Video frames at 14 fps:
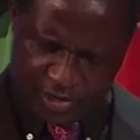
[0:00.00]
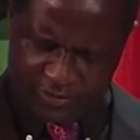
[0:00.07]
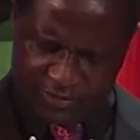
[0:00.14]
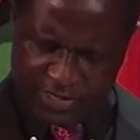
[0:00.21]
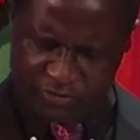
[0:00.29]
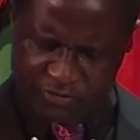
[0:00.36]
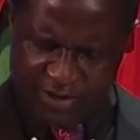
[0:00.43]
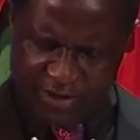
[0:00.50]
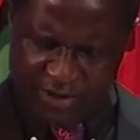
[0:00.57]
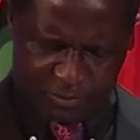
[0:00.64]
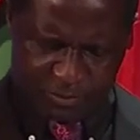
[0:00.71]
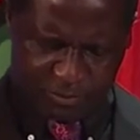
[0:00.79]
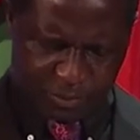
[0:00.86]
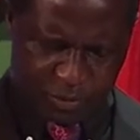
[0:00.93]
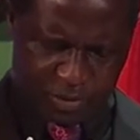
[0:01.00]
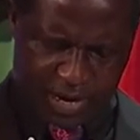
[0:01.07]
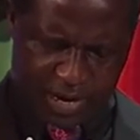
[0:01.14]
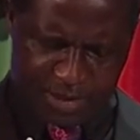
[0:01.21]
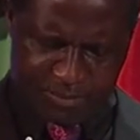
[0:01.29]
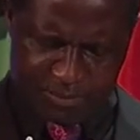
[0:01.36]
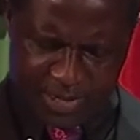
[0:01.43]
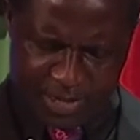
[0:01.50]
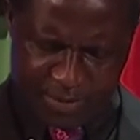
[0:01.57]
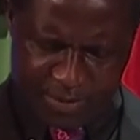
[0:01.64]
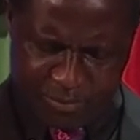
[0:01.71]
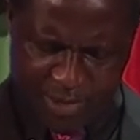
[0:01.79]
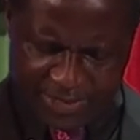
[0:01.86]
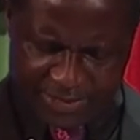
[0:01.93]
of the Draft Program
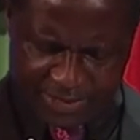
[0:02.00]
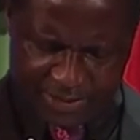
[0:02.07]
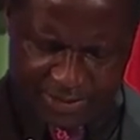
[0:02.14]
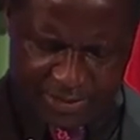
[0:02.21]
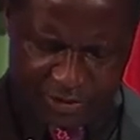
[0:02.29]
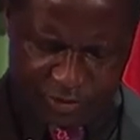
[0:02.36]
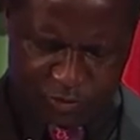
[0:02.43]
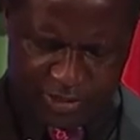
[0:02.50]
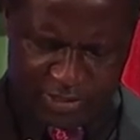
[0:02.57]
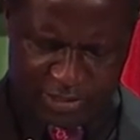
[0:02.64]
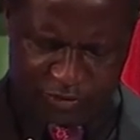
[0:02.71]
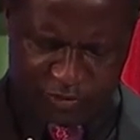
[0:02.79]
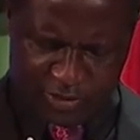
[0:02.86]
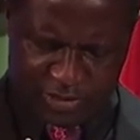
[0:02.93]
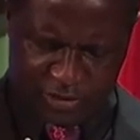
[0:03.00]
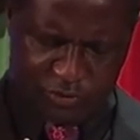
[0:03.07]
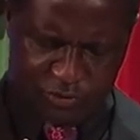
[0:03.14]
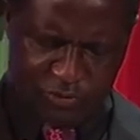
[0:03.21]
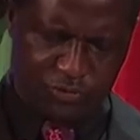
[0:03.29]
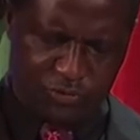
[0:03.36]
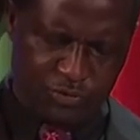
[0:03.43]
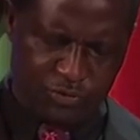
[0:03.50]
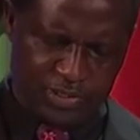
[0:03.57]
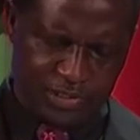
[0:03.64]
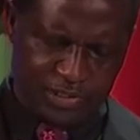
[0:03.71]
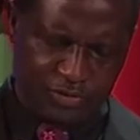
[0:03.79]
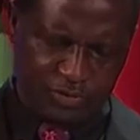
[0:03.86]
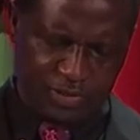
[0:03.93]
and Budget 2022 to
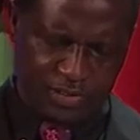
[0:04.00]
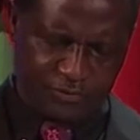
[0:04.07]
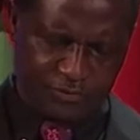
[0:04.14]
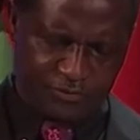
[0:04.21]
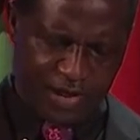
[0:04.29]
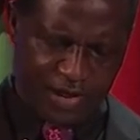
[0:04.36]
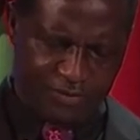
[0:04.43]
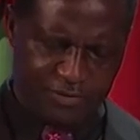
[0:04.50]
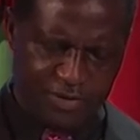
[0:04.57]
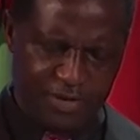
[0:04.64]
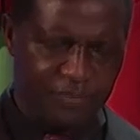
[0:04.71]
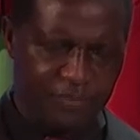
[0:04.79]
2025.